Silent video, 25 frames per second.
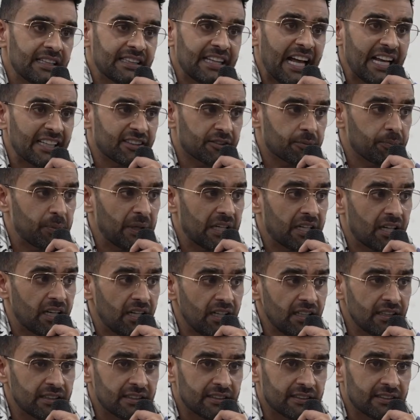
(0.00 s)
That's
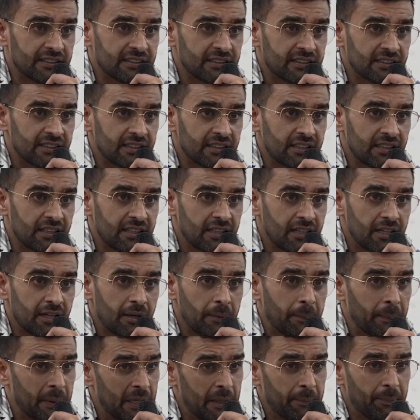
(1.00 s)
because
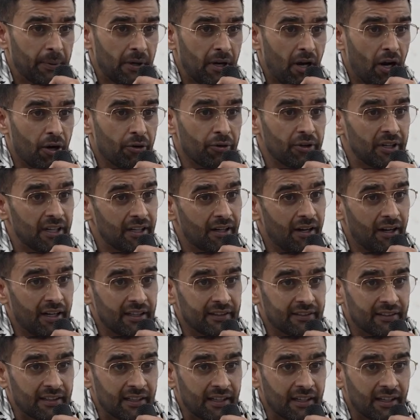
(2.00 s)
people are
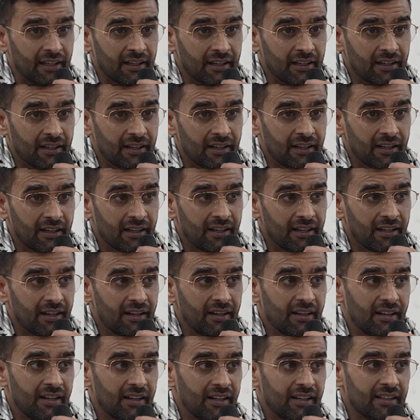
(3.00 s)
realizing
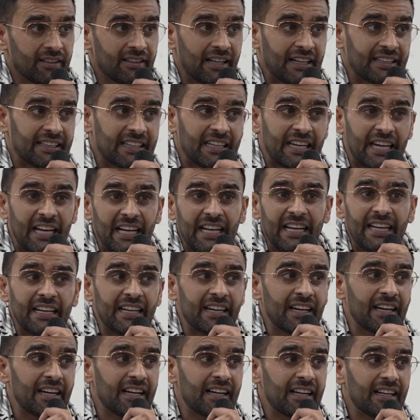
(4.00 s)
that
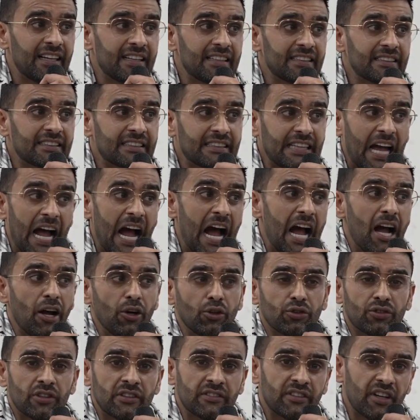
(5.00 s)
killing
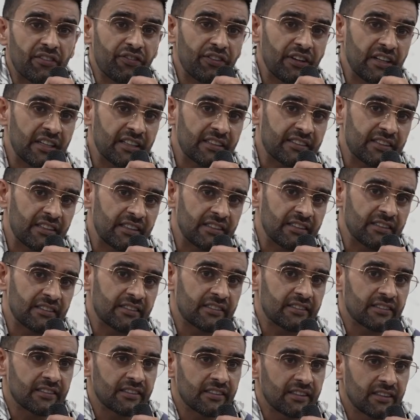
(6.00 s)
thousands of
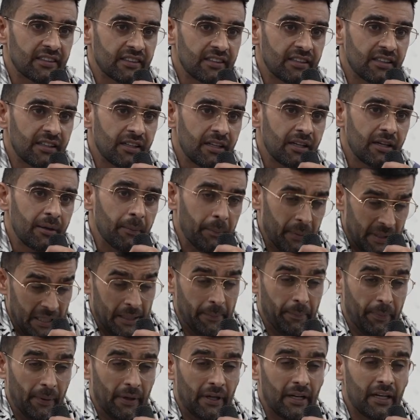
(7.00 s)
innocent
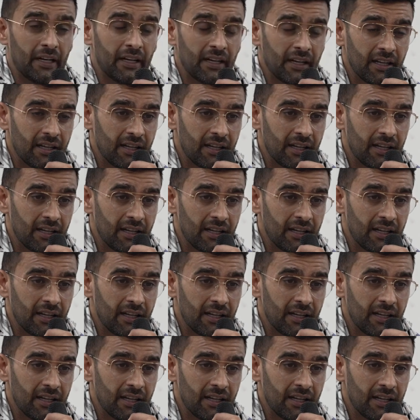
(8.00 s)
people